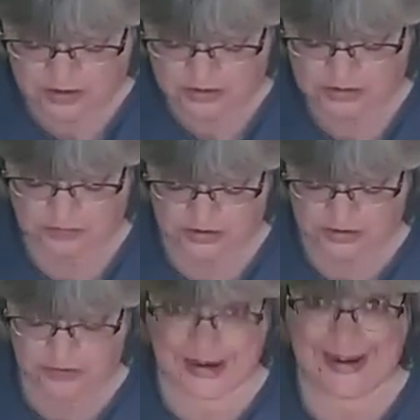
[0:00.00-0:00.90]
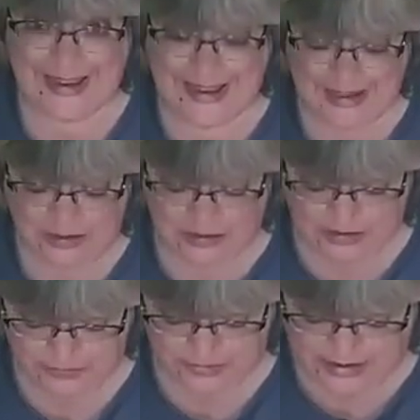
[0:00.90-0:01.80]
Somebody's making a killing
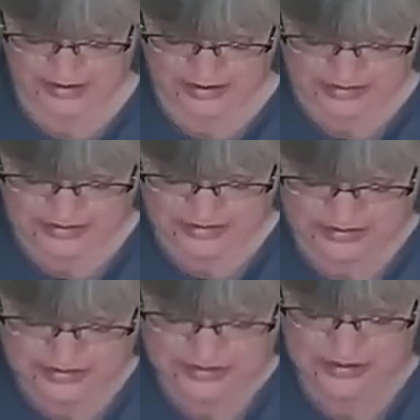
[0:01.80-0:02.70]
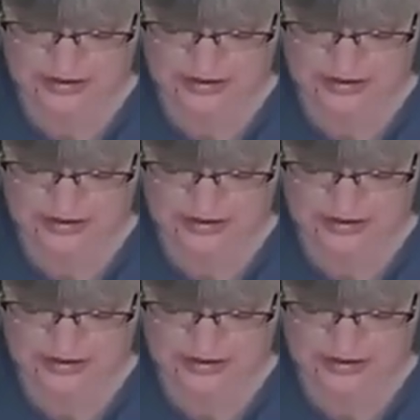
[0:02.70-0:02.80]
making these things.